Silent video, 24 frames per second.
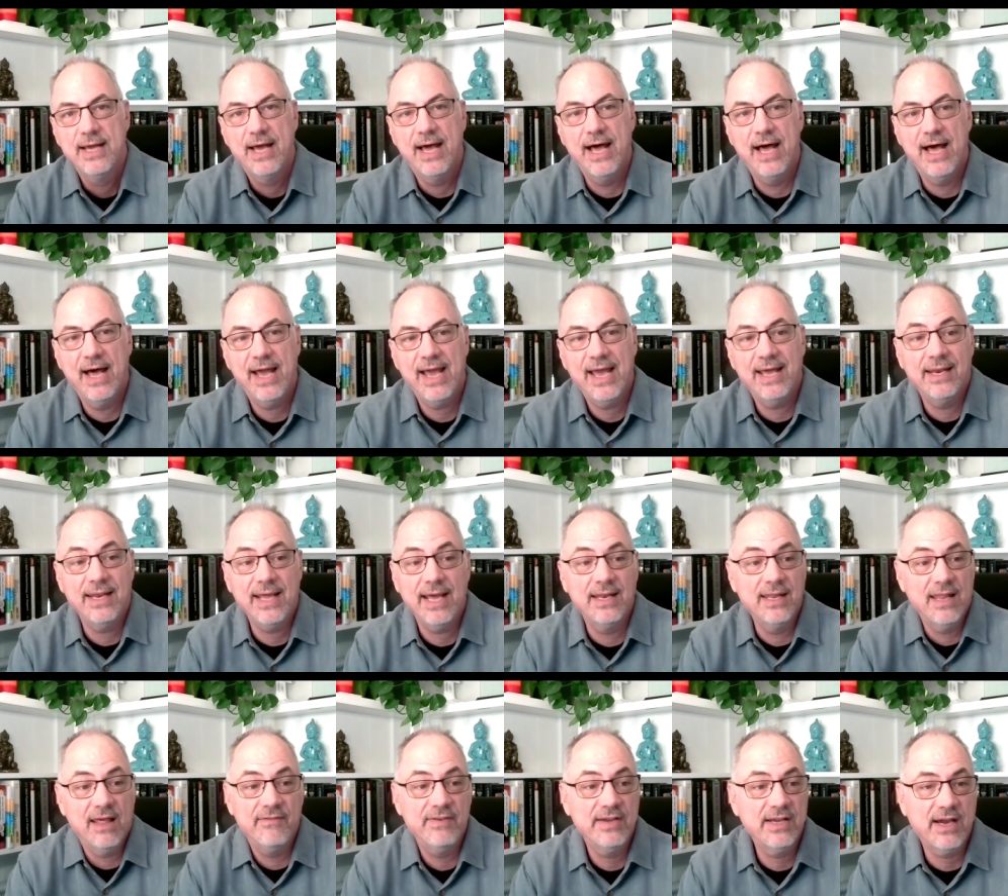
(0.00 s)
Uh, and
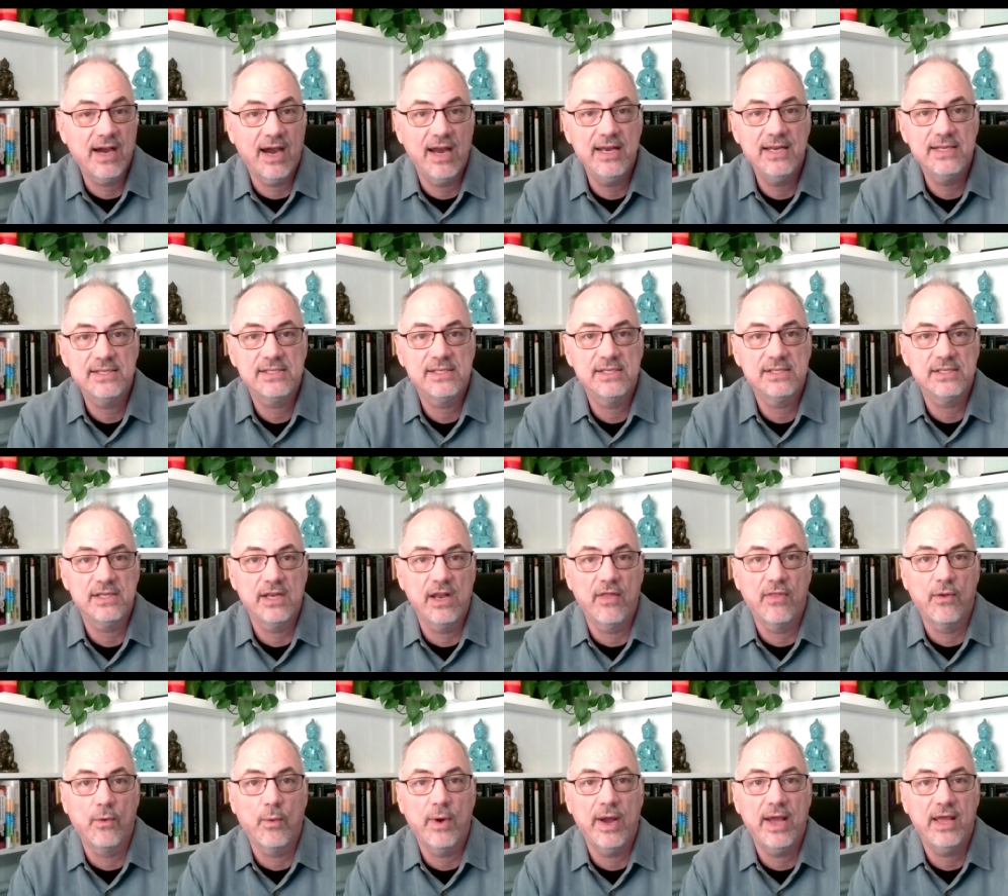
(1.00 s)
and loving kindness is
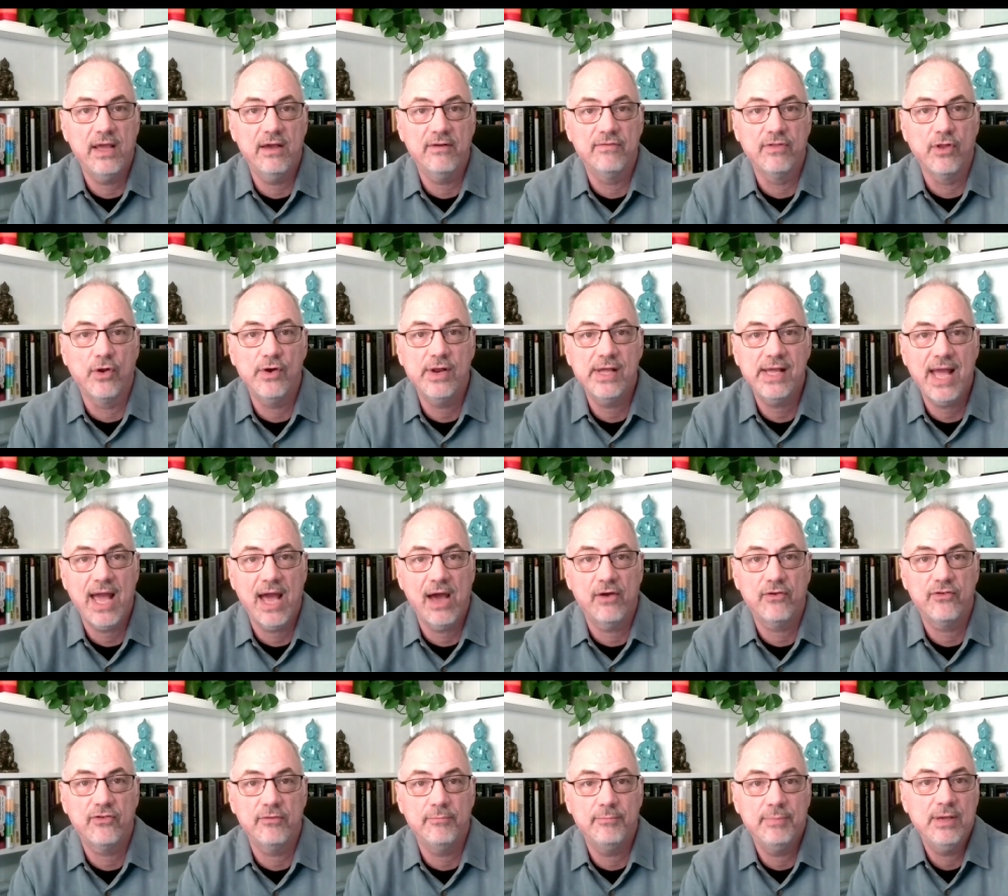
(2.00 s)
another way of learning
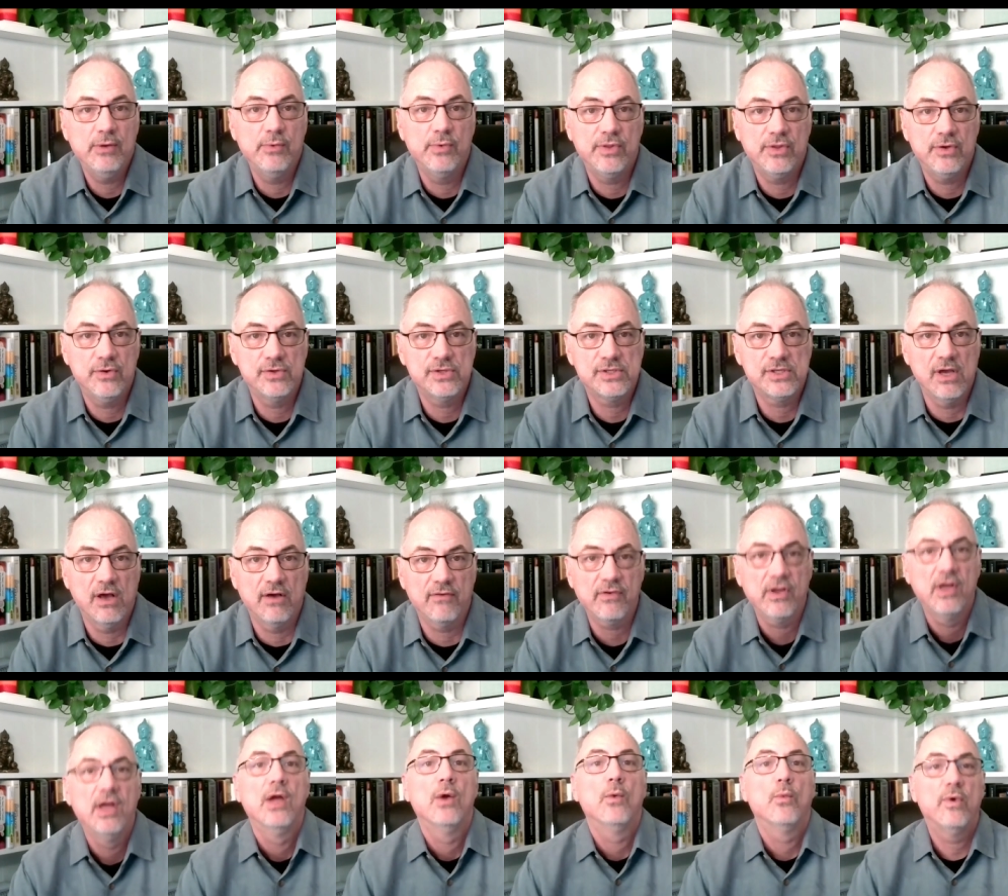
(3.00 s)
how to be with
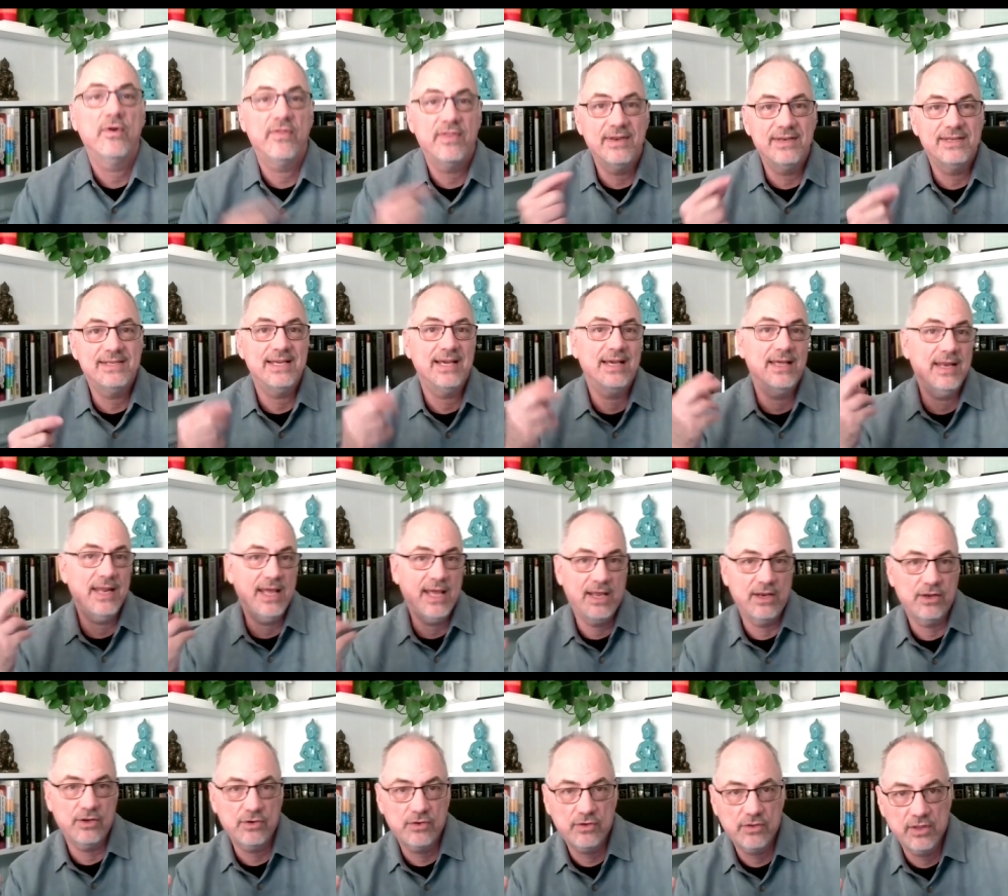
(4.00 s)
yourself with intent
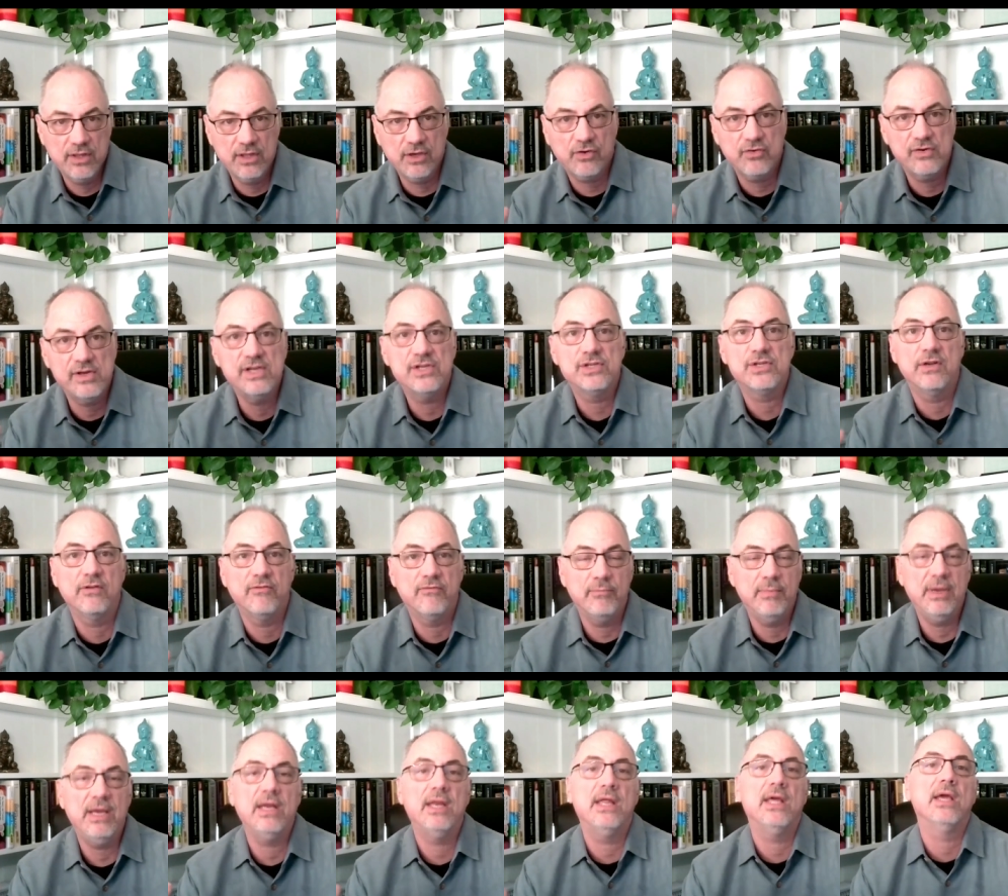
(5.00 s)
and the creation of
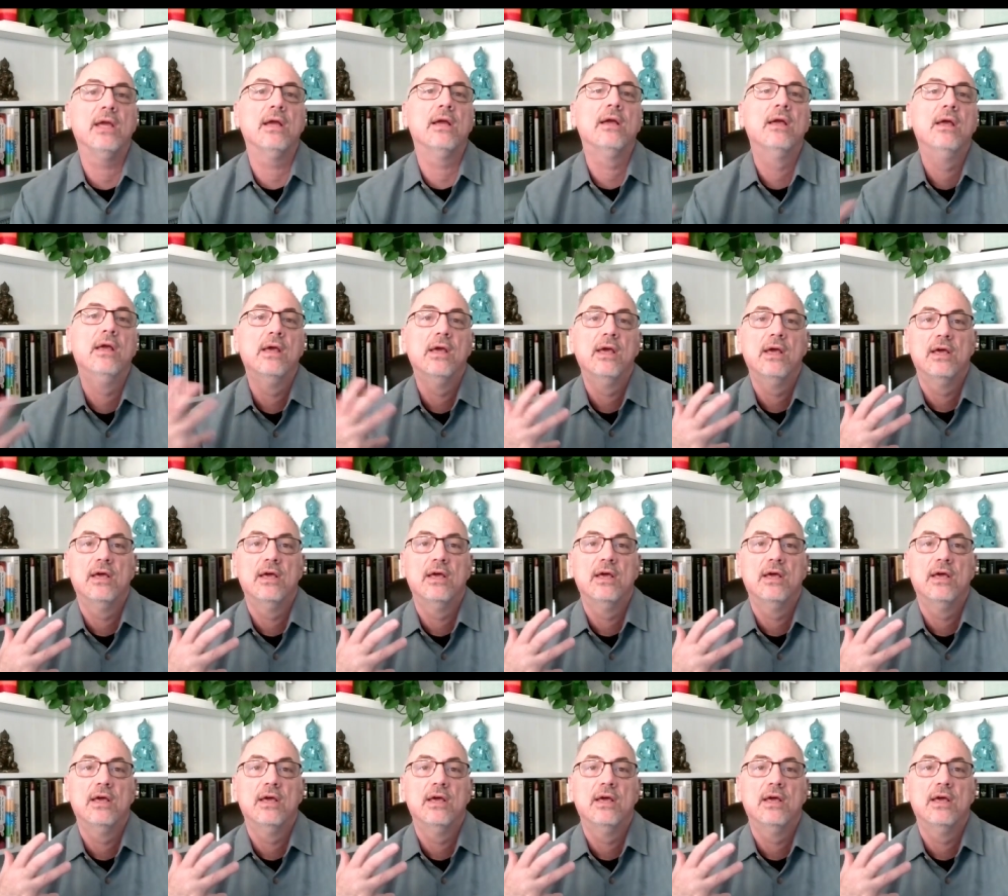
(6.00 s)
meaning